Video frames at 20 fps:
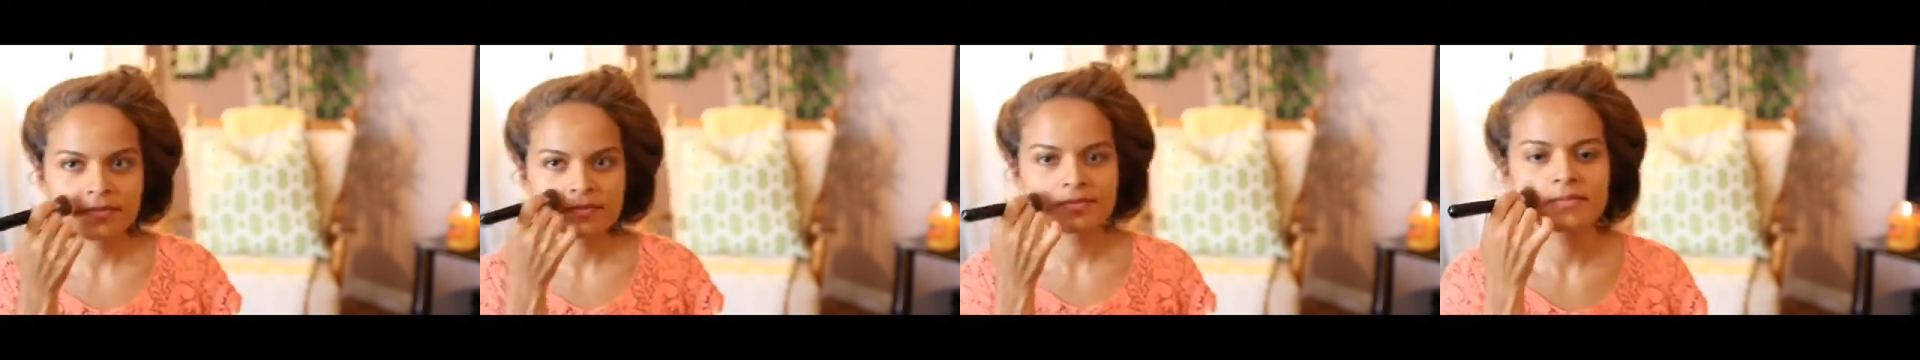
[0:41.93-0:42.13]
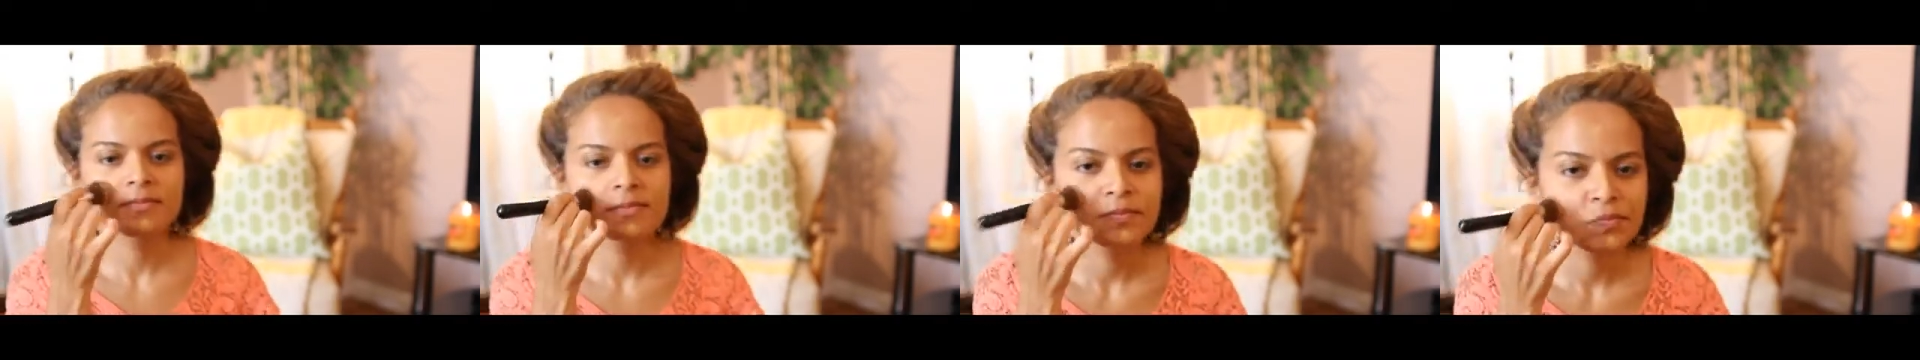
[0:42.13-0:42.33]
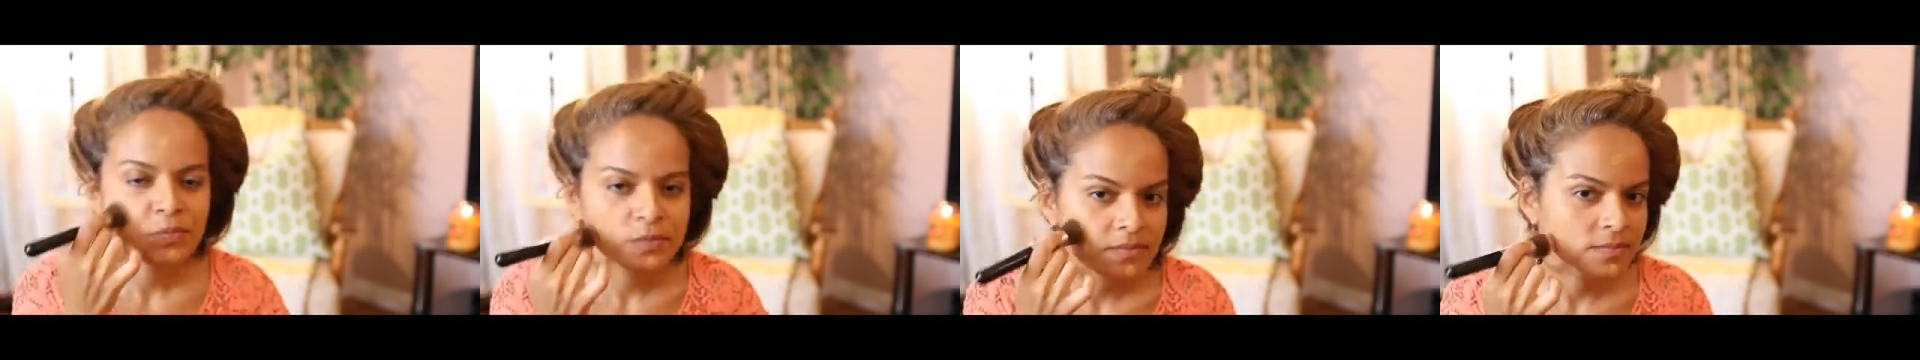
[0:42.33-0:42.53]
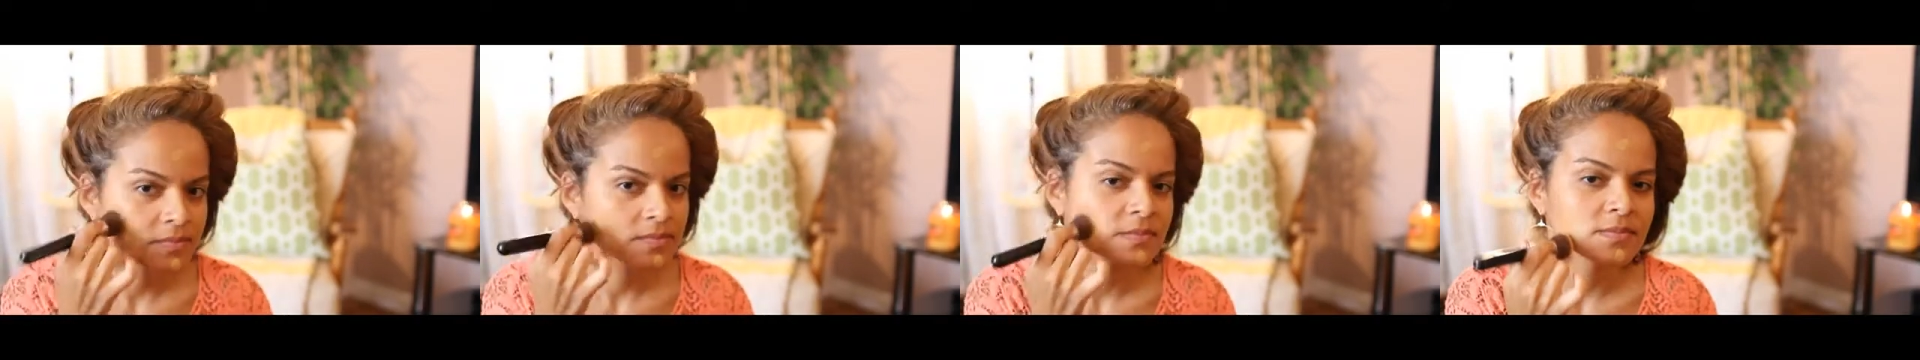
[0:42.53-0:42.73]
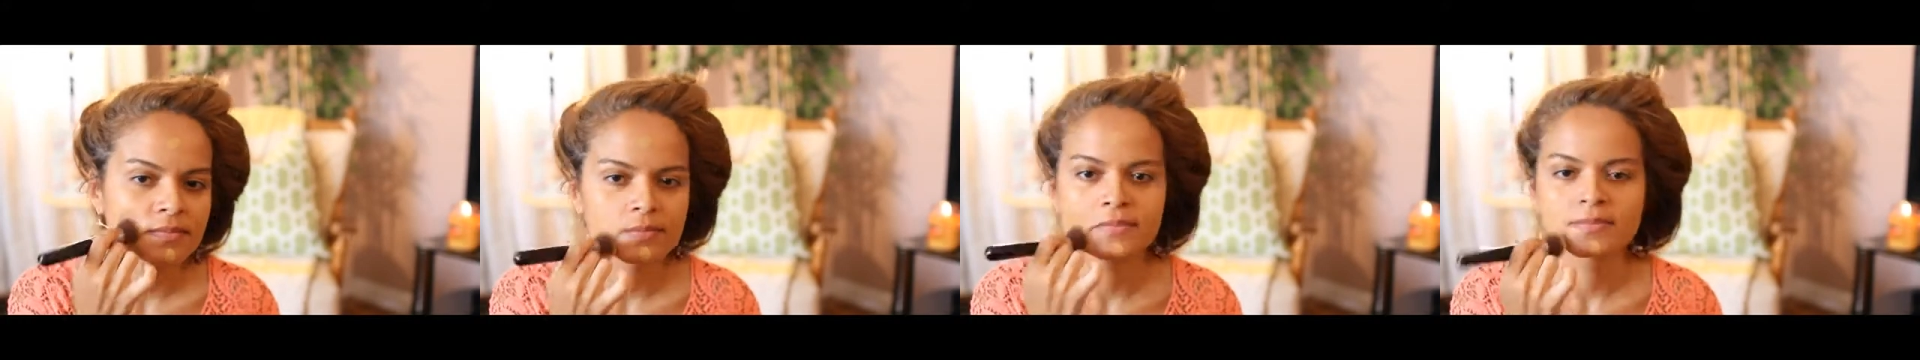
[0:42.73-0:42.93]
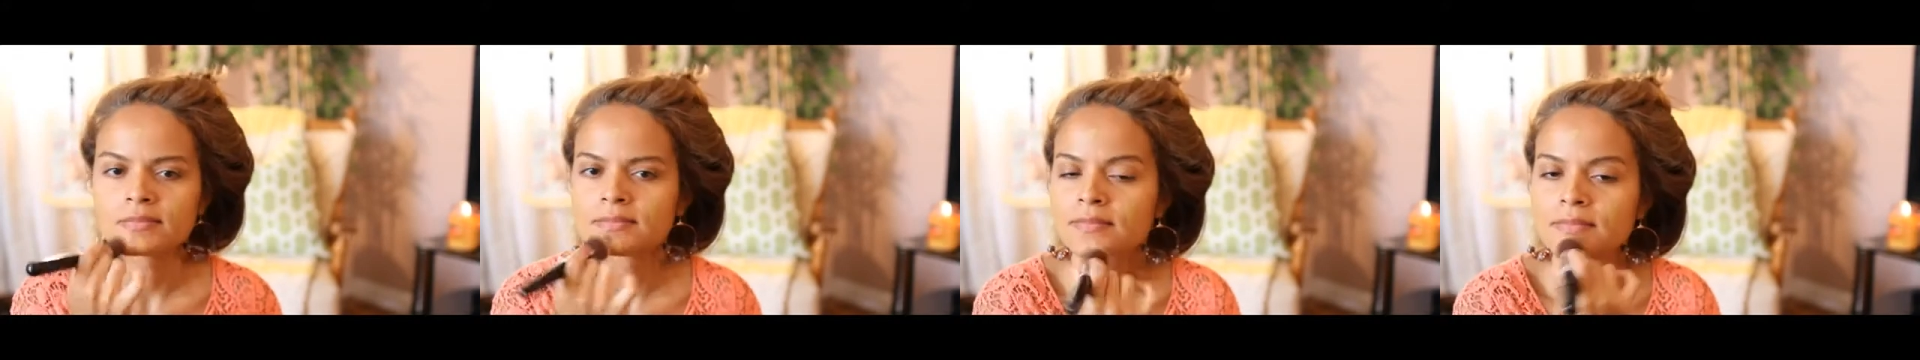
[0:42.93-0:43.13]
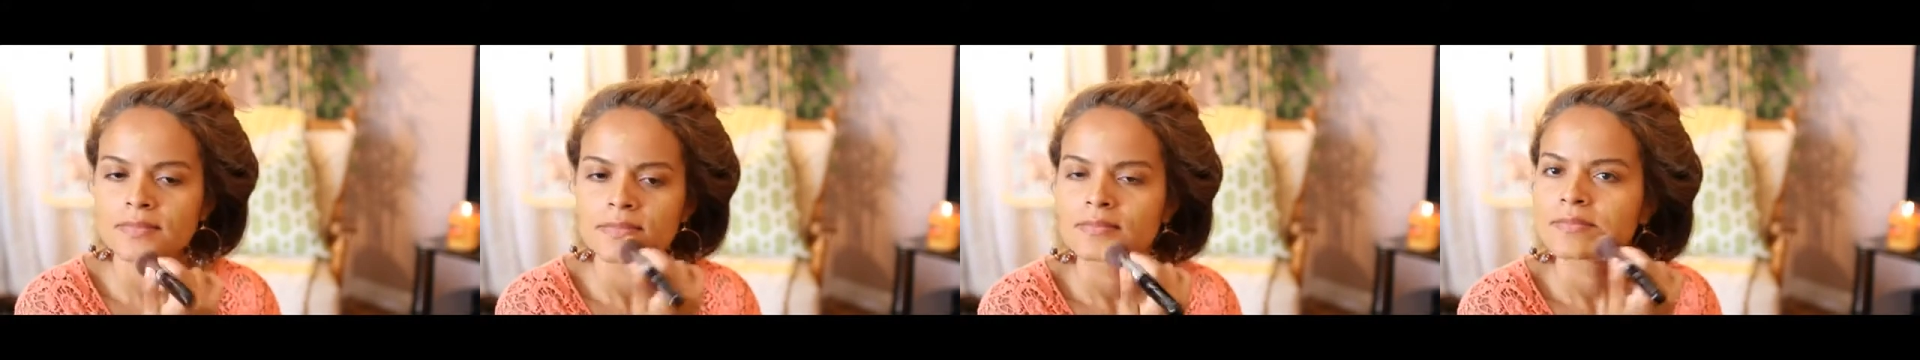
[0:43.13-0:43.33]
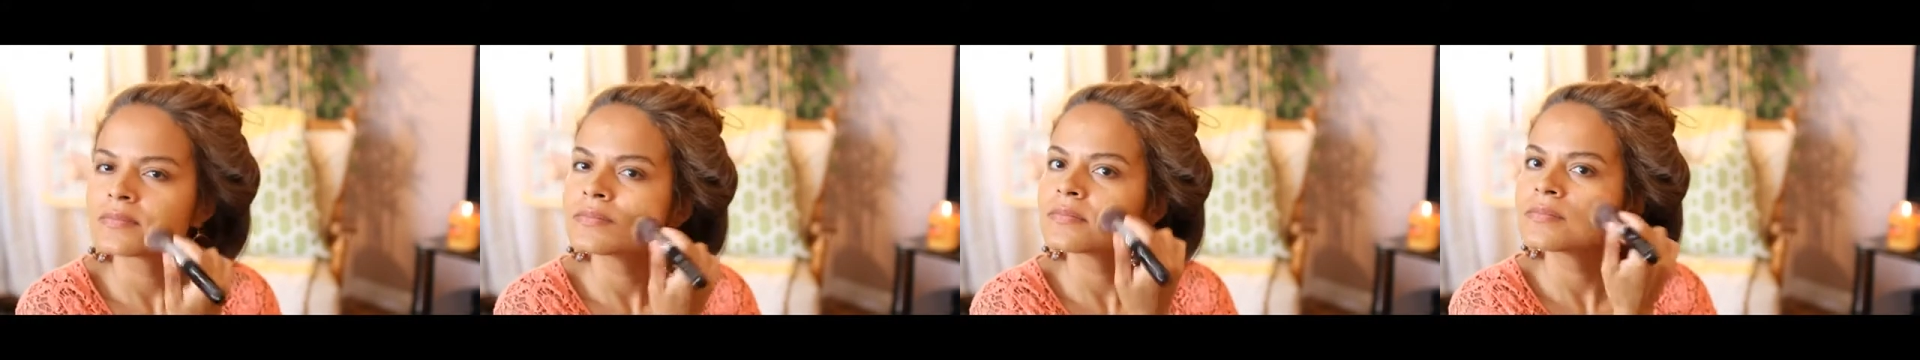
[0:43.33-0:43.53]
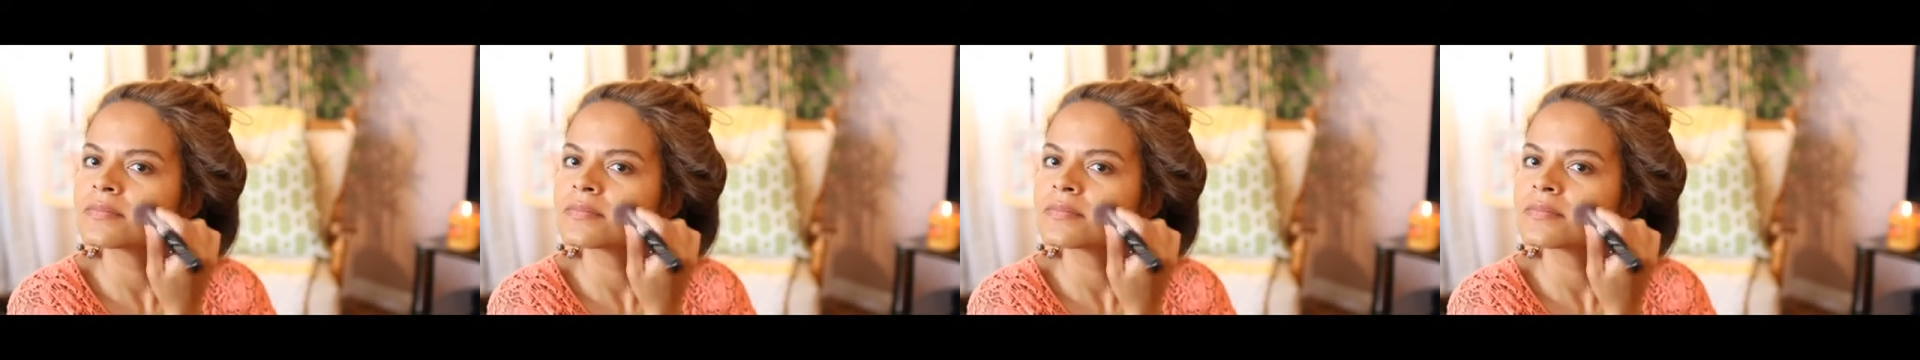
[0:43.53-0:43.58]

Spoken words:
cheeks, chin, and forehead,